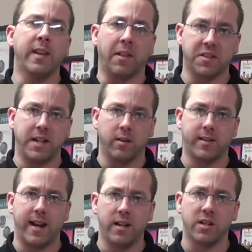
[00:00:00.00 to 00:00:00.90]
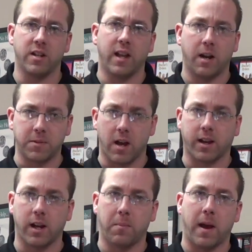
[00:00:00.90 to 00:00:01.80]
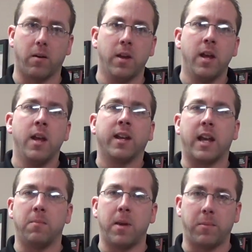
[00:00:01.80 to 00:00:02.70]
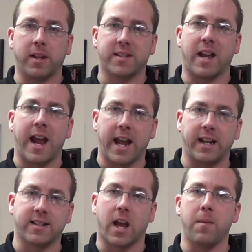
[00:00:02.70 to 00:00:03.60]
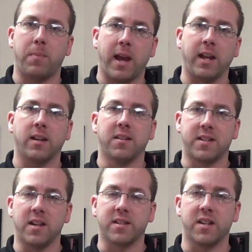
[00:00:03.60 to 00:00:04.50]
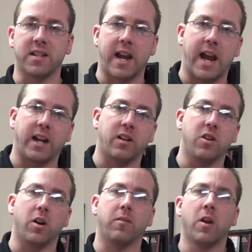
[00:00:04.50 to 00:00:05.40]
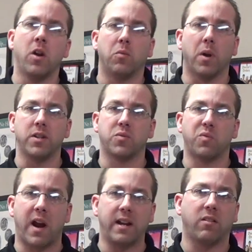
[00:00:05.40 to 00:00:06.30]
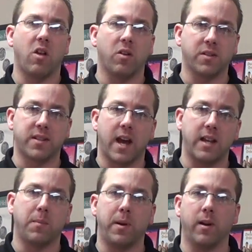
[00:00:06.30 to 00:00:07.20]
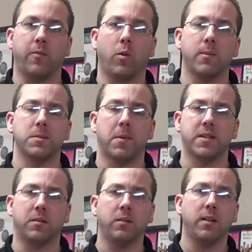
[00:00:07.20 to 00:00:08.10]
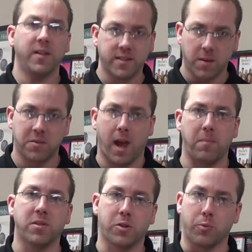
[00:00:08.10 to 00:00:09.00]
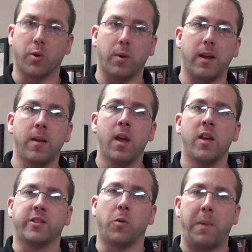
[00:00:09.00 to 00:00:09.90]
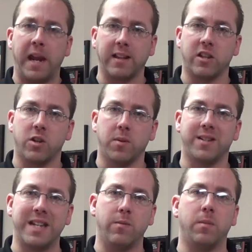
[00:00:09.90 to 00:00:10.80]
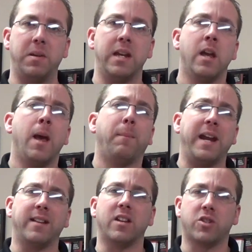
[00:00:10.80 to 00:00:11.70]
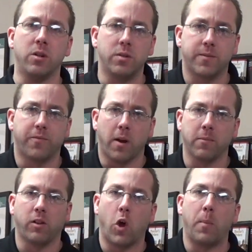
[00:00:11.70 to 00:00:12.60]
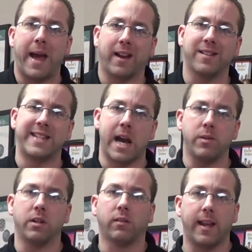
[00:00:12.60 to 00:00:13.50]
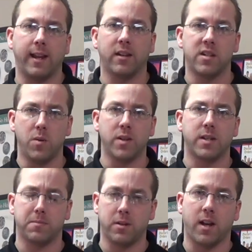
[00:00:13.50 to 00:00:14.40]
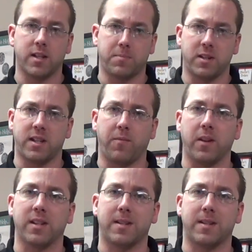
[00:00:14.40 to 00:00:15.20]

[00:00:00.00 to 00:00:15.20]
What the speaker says: Now, this irritation that I'm talking about can mimic sciatic type pain, since the sciatic nerve runs right alongside the piriformis muscle and sometimes through it. So pain that you would see would be pain that shoots from the low back down your leg to a specific